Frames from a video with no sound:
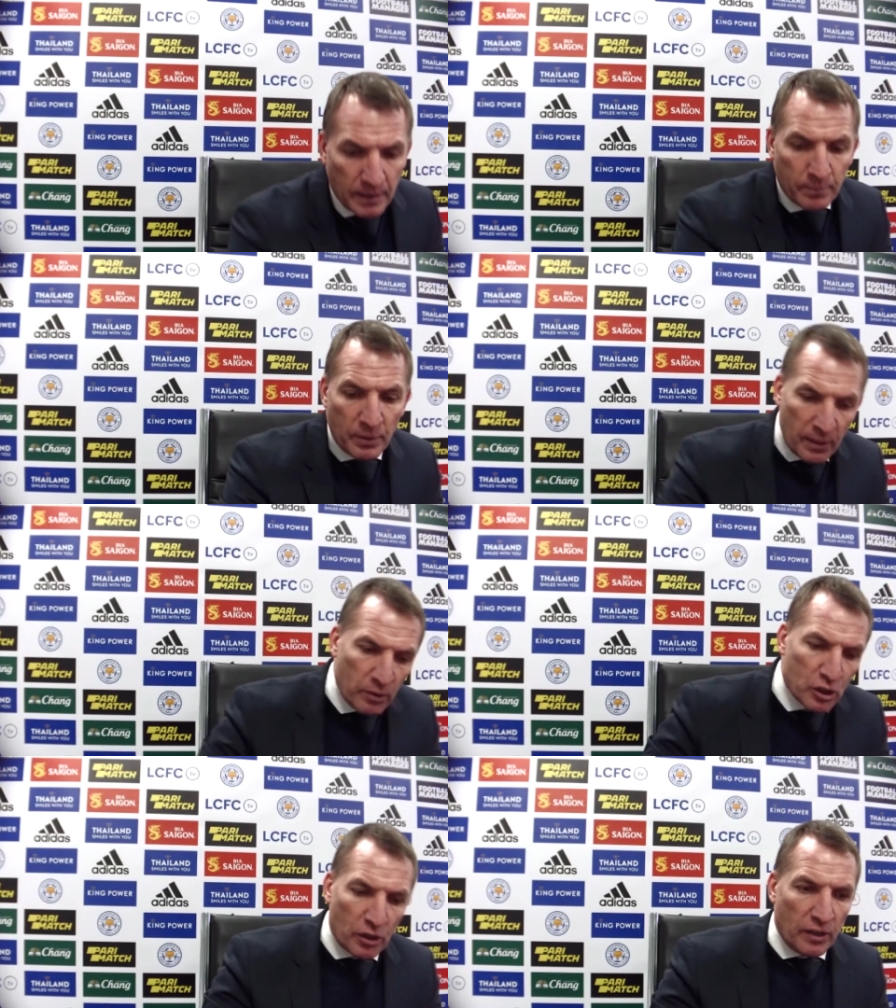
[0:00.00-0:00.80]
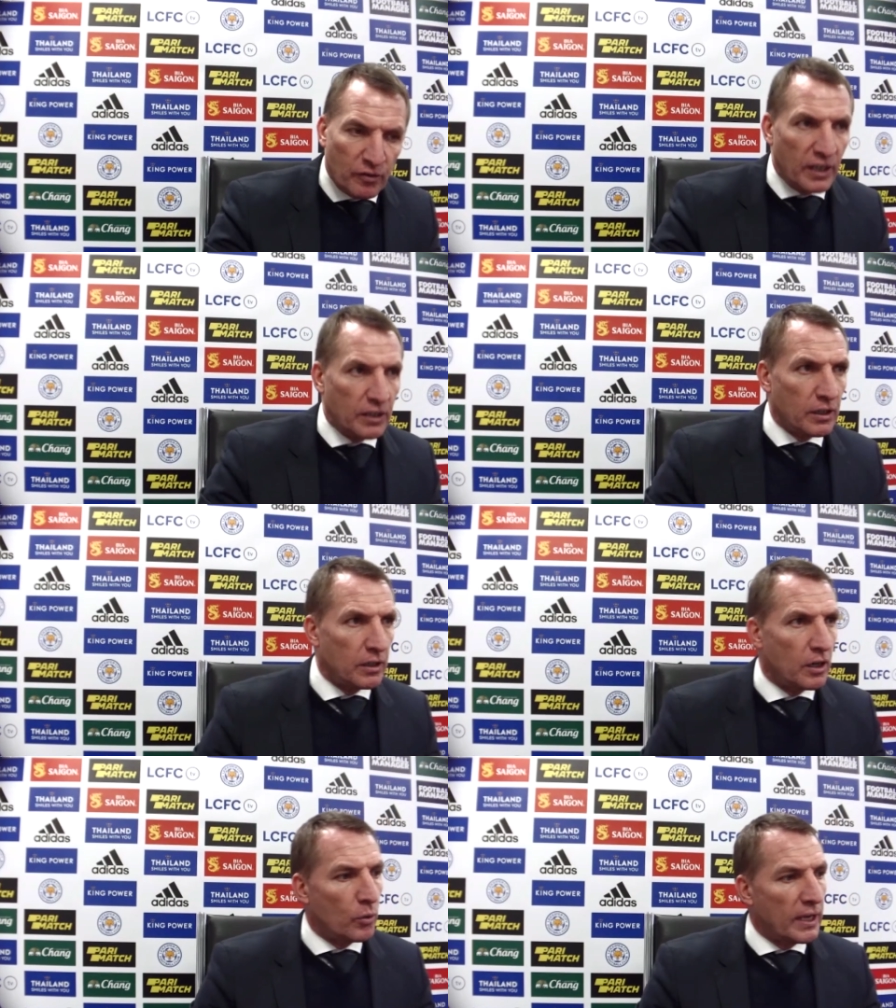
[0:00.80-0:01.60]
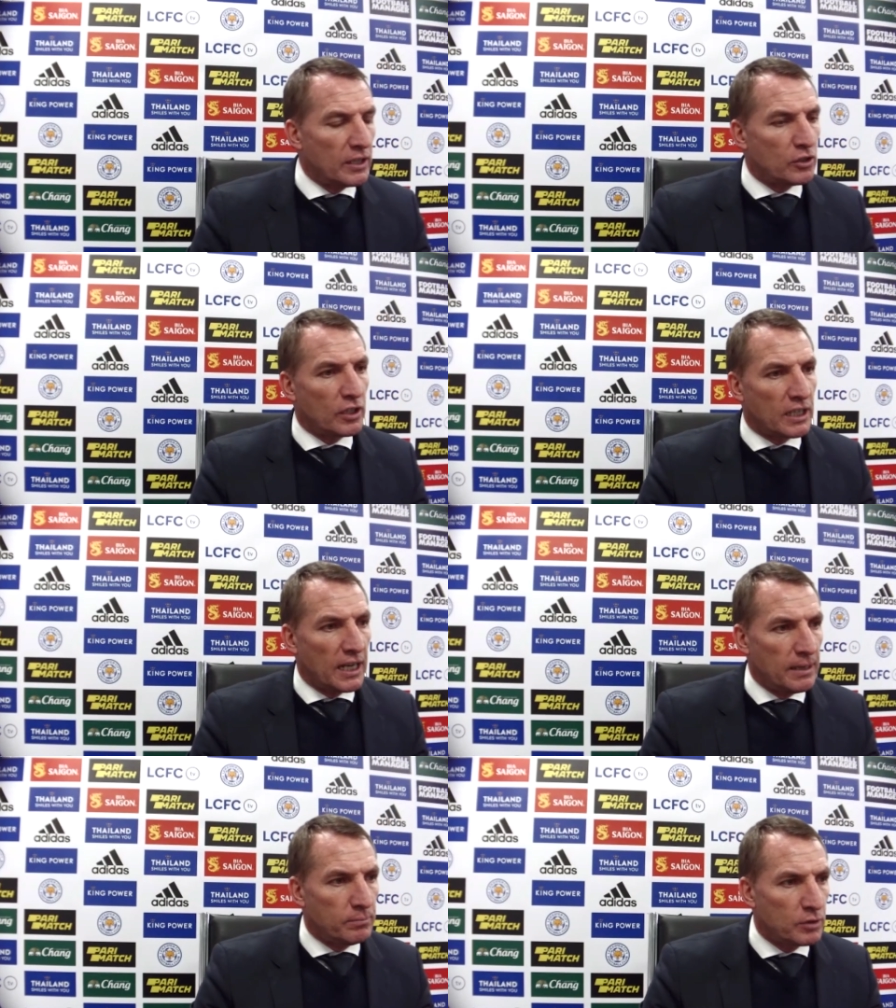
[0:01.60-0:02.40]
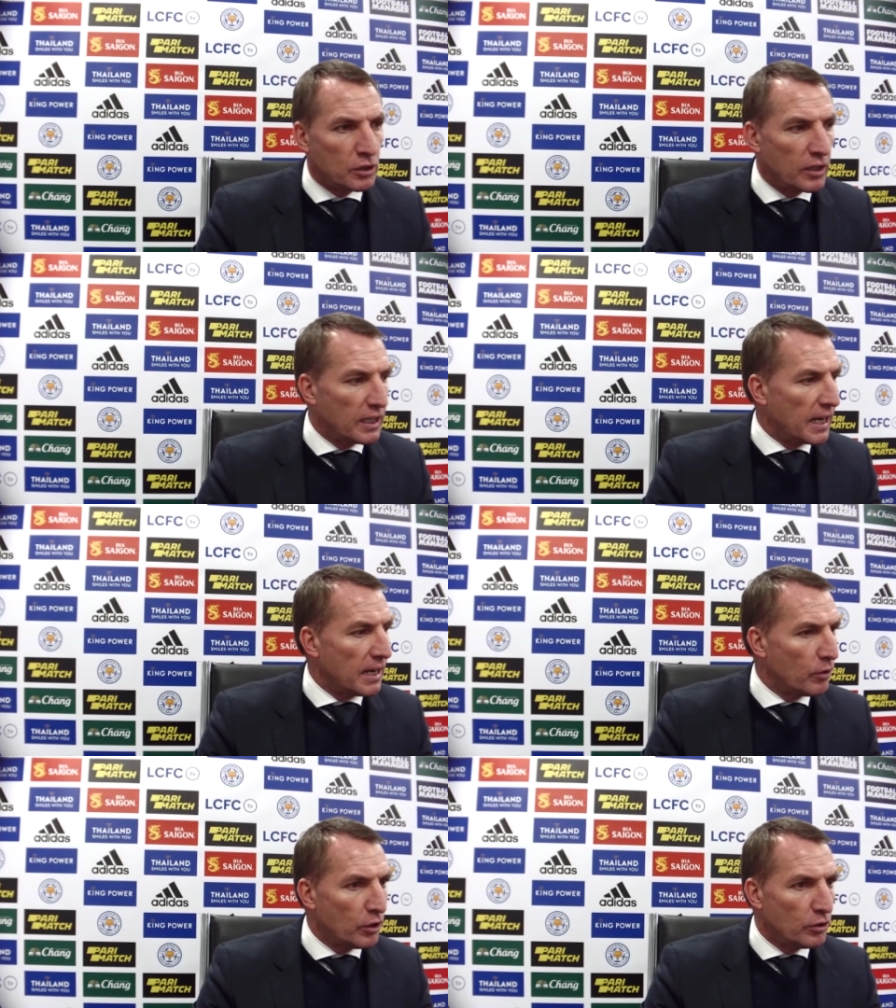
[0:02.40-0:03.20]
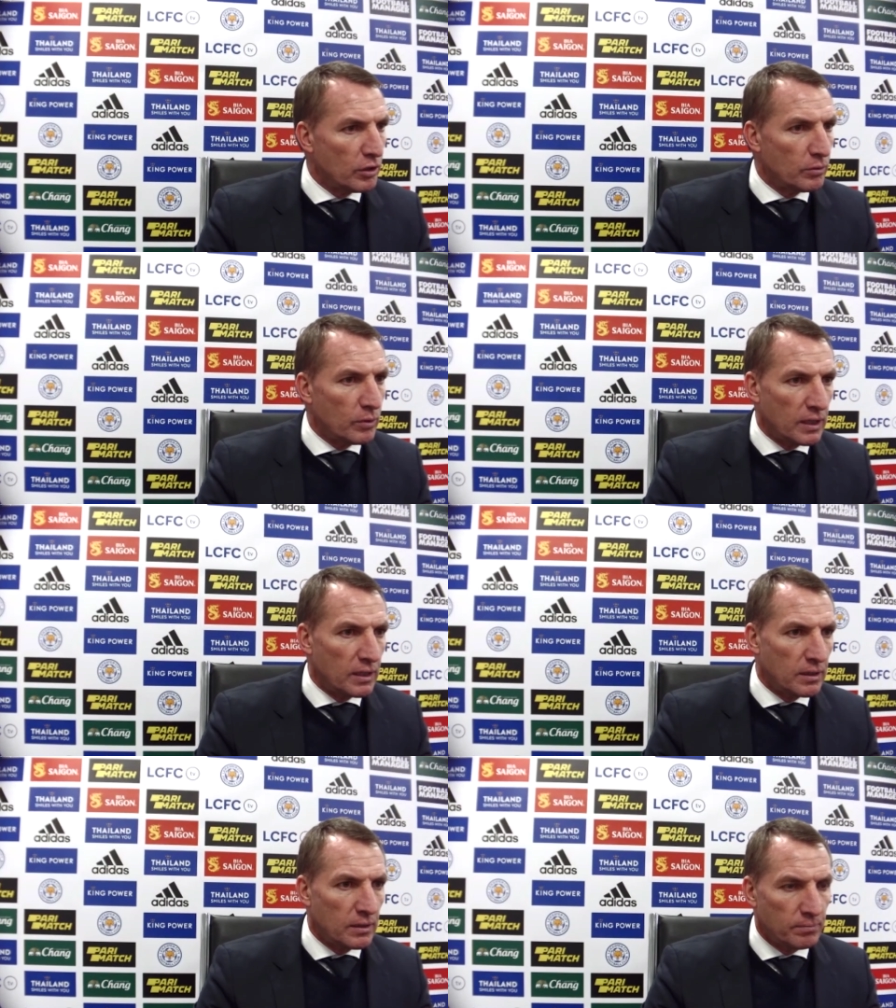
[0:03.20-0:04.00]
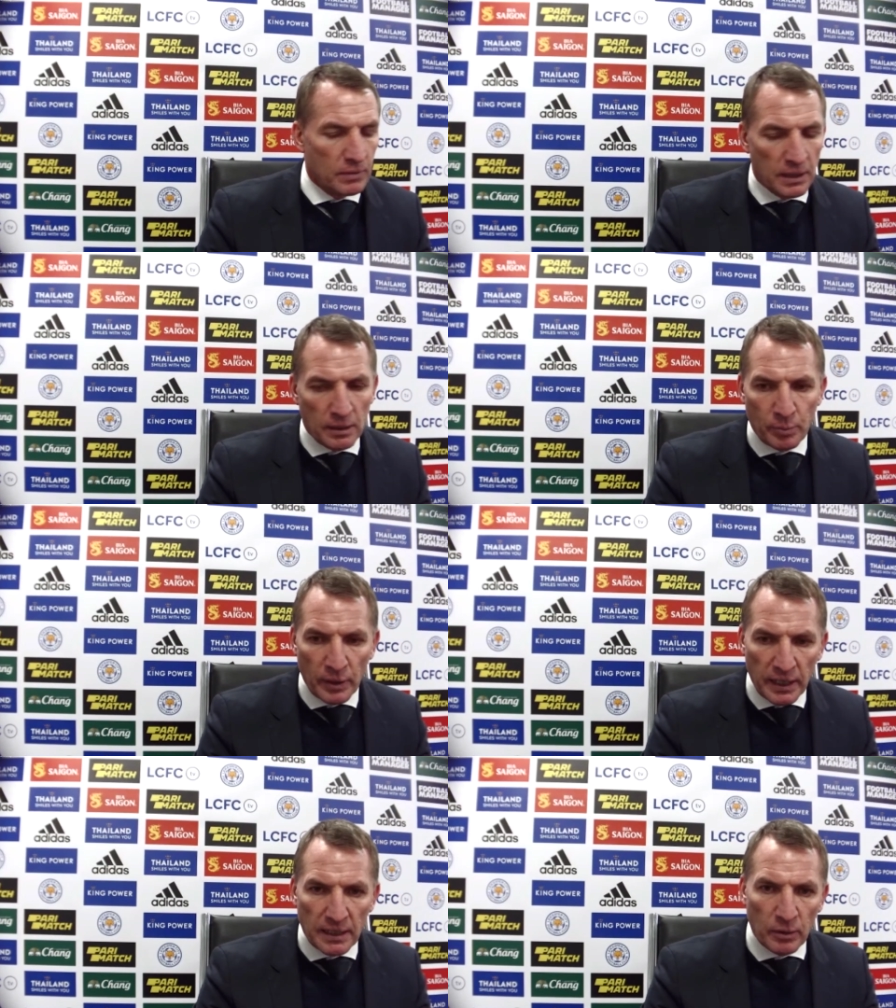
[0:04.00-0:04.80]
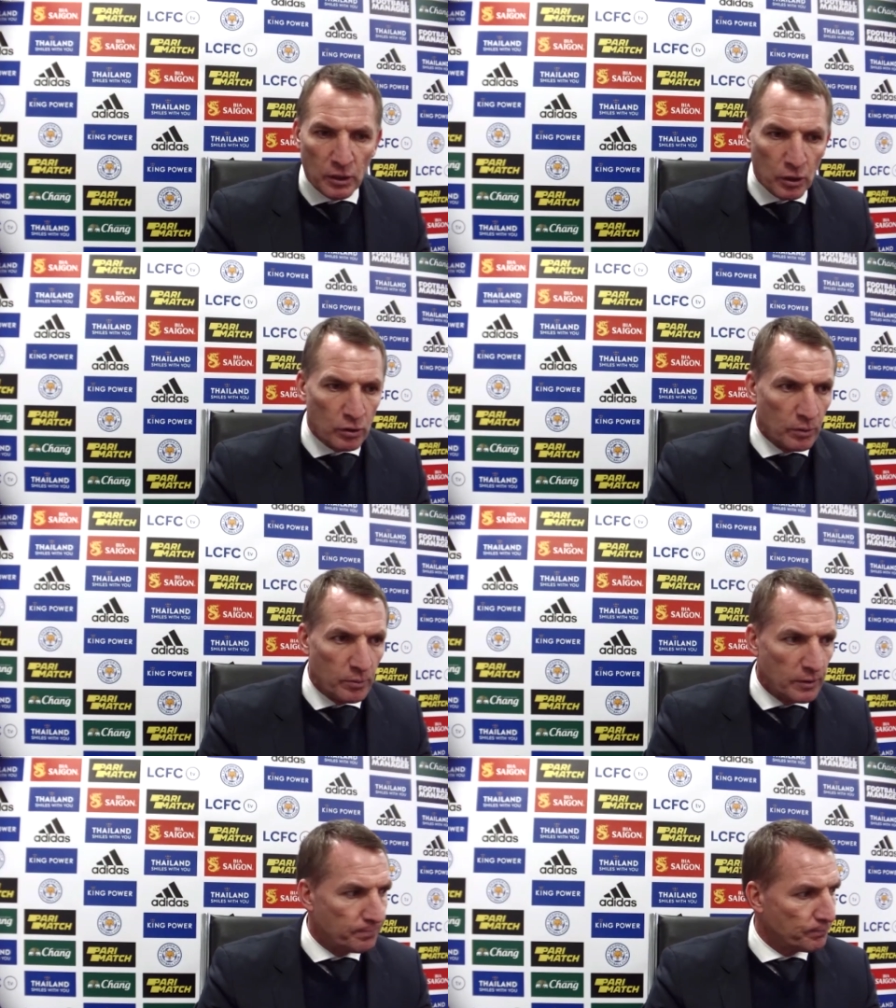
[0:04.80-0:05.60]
but then we started to find our, our way into the game. Started to get around it. We had a little break, and we talked about,